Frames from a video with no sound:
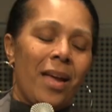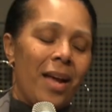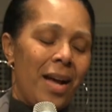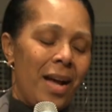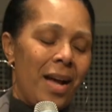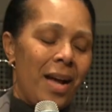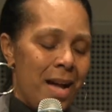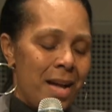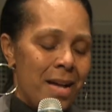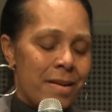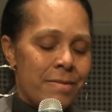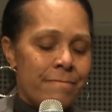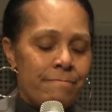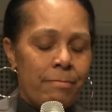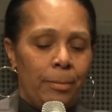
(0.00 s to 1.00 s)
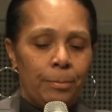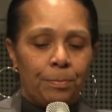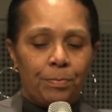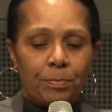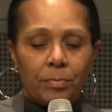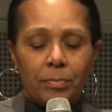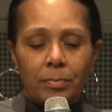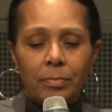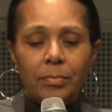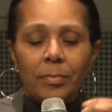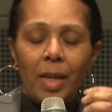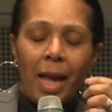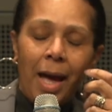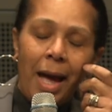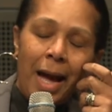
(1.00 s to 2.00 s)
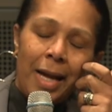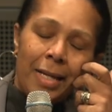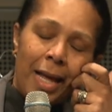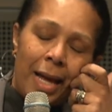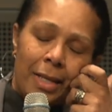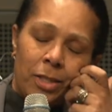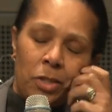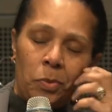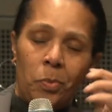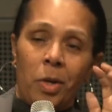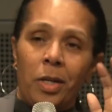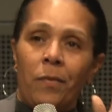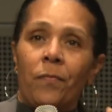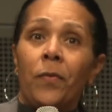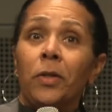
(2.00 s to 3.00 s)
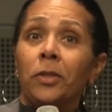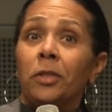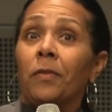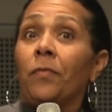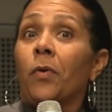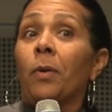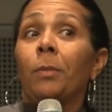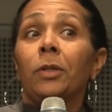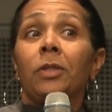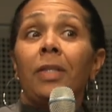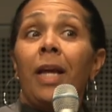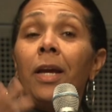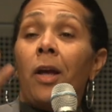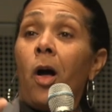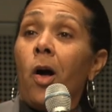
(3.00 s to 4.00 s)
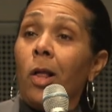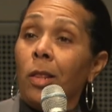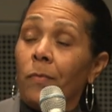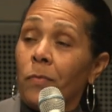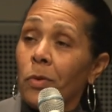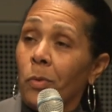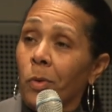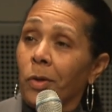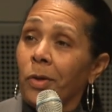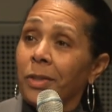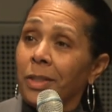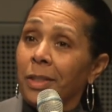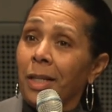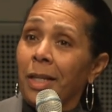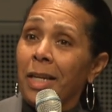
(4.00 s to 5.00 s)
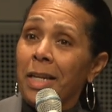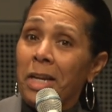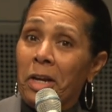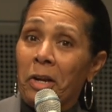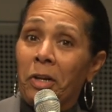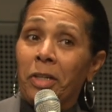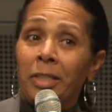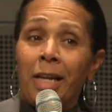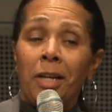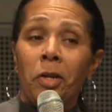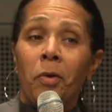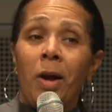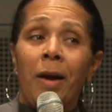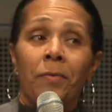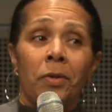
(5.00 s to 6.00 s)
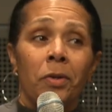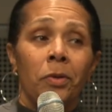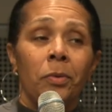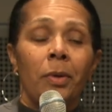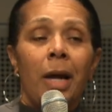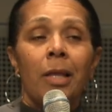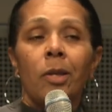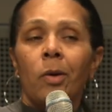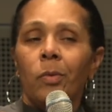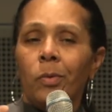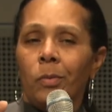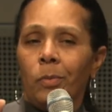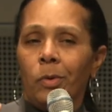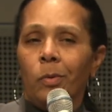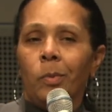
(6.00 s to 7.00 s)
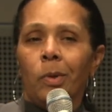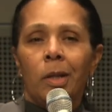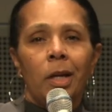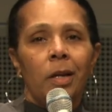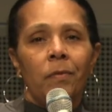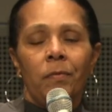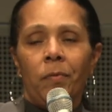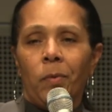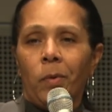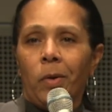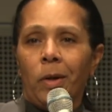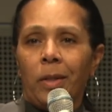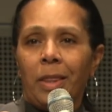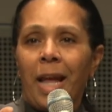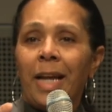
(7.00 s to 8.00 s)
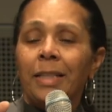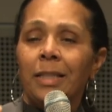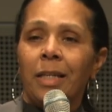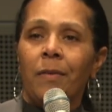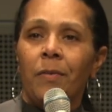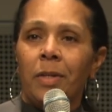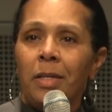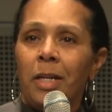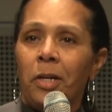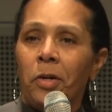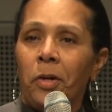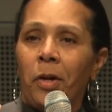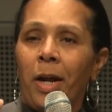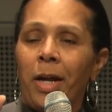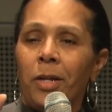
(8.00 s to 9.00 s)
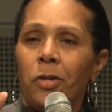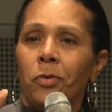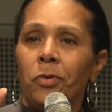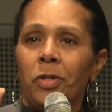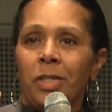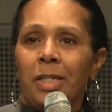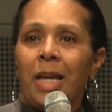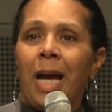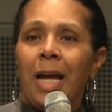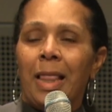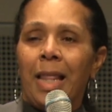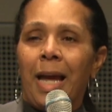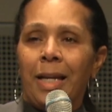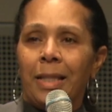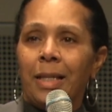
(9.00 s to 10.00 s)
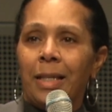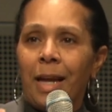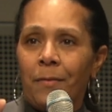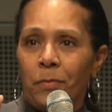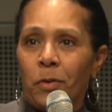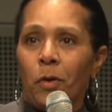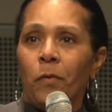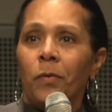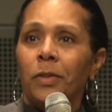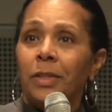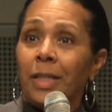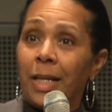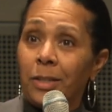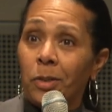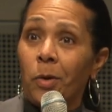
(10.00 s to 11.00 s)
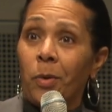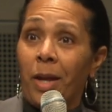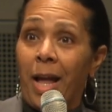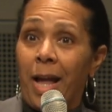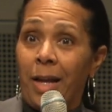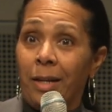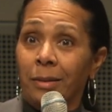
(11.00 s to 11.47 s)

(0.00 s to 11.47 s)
I just want to first and foremost thank all of you who are still in here, because I know you were looking for Thanksgiving dinner and you just got like the leftovers. That's okay.